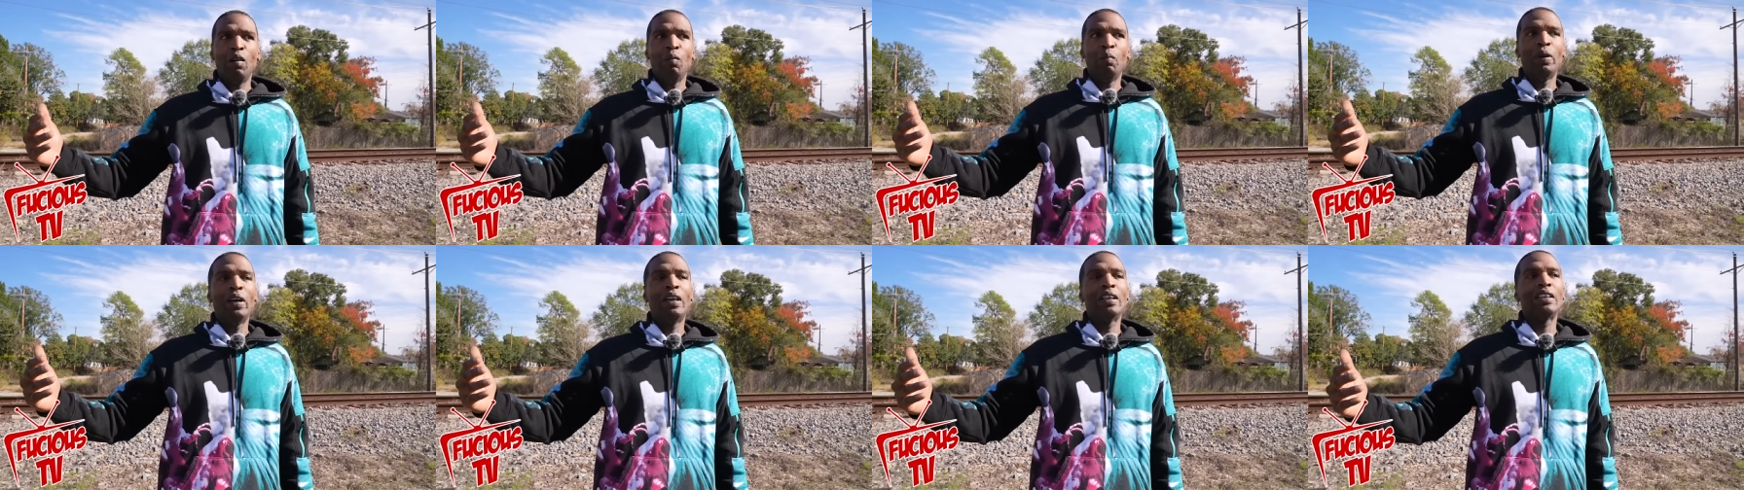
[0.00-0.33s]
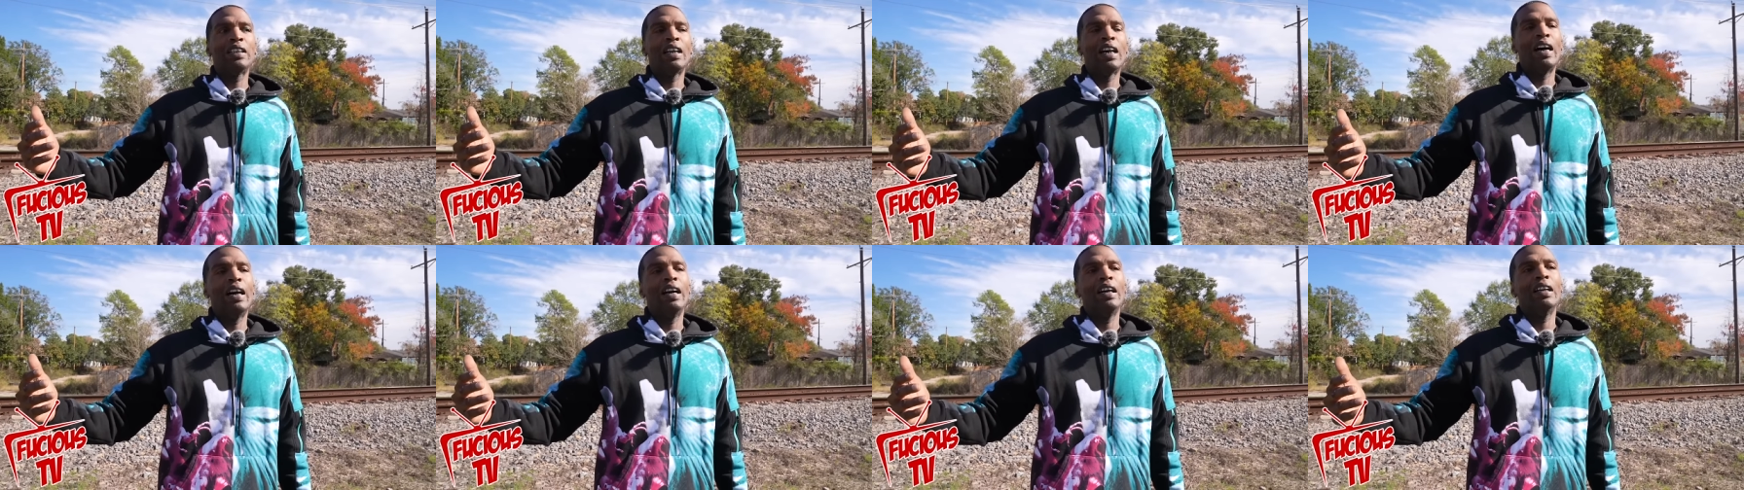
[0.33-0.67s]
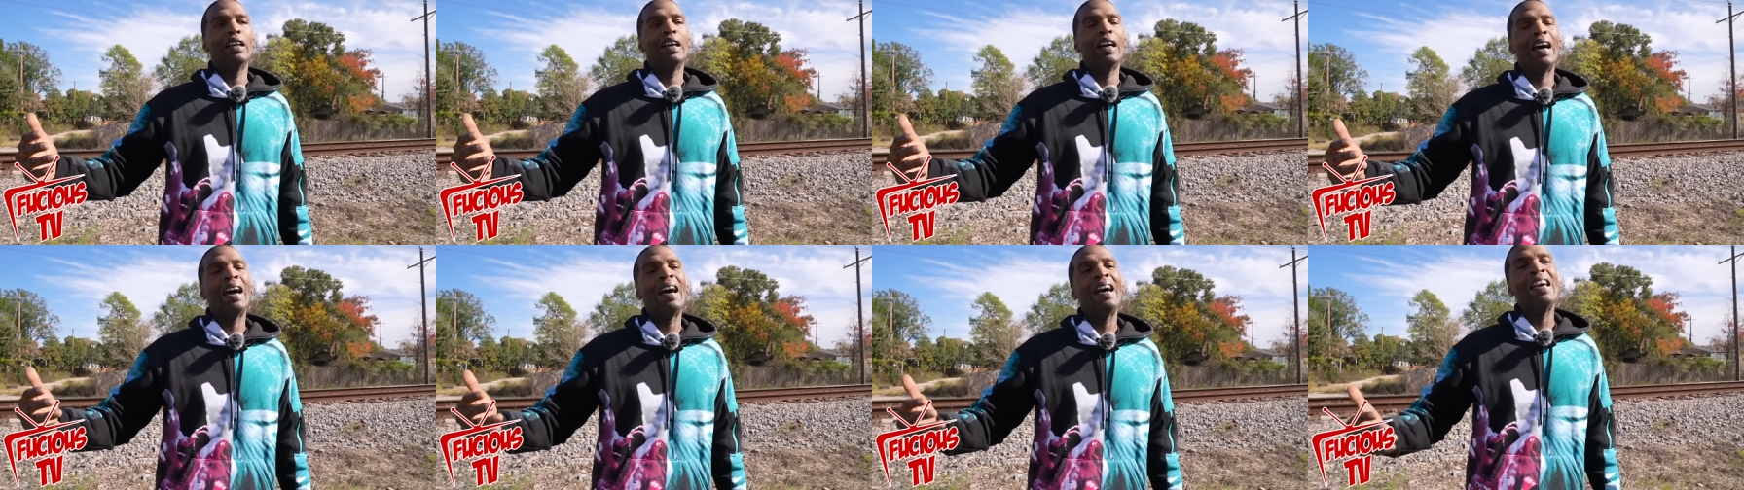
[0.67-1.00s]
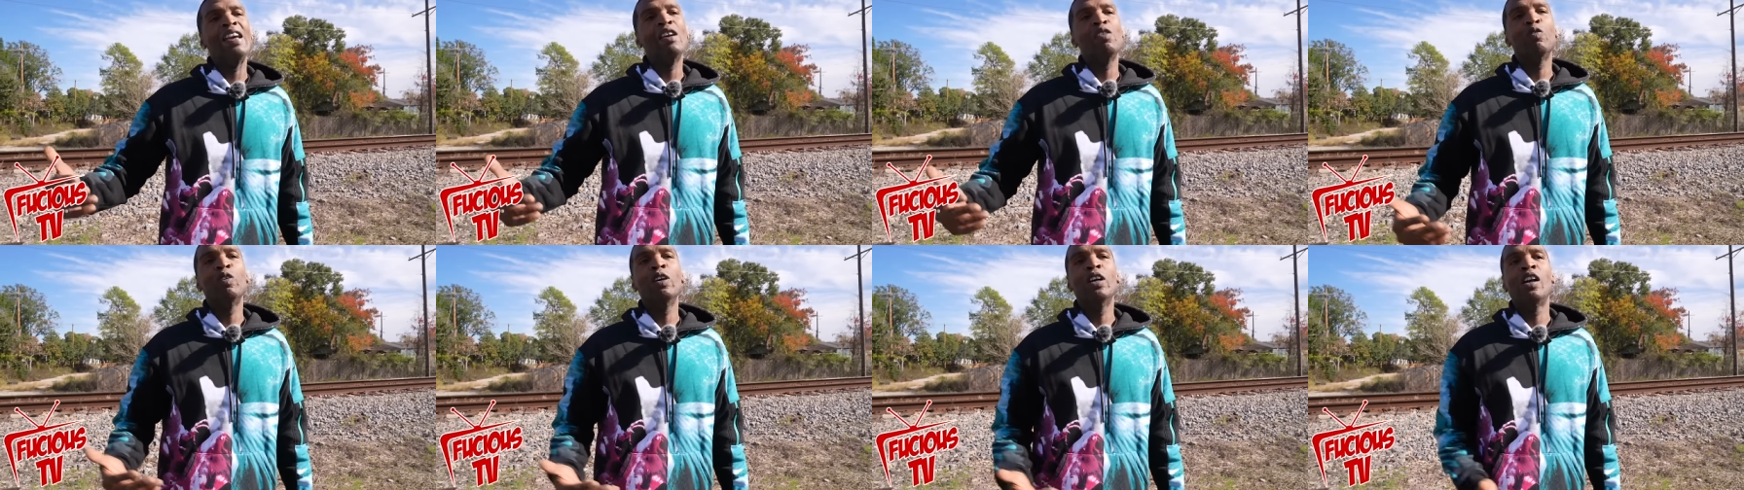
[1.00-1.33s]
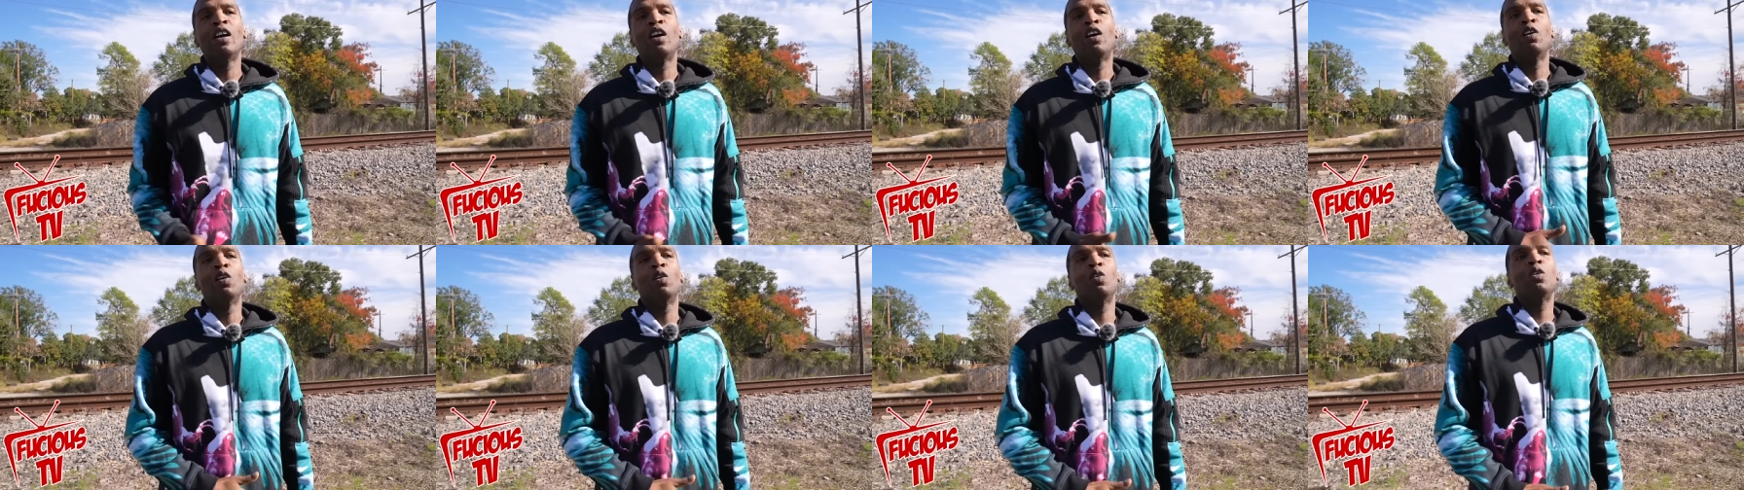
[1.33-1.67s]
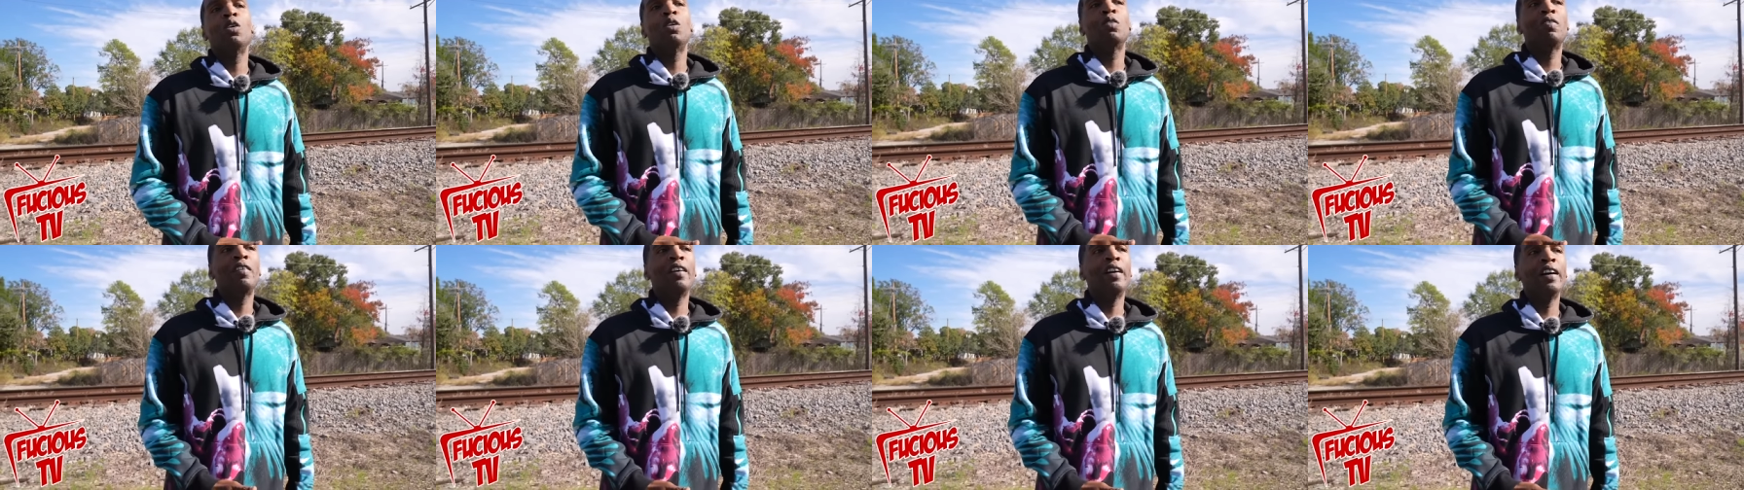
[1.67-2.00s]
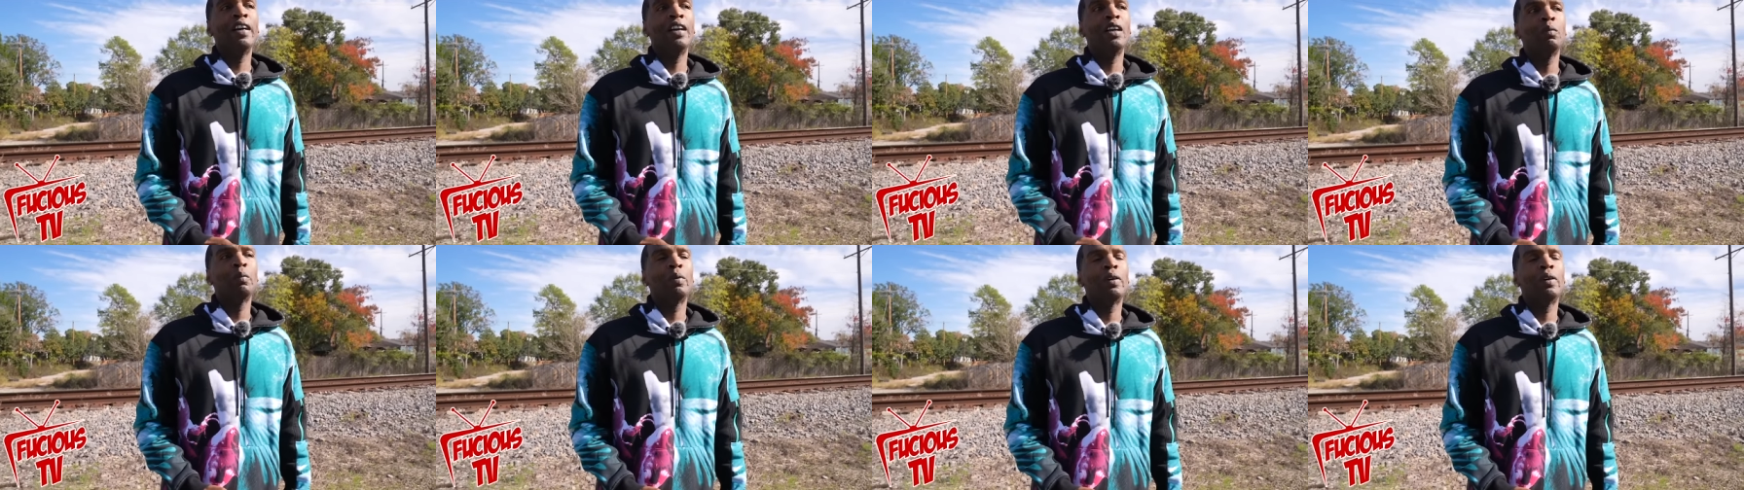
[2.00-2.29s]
But it's like, I ain't really glorifying it,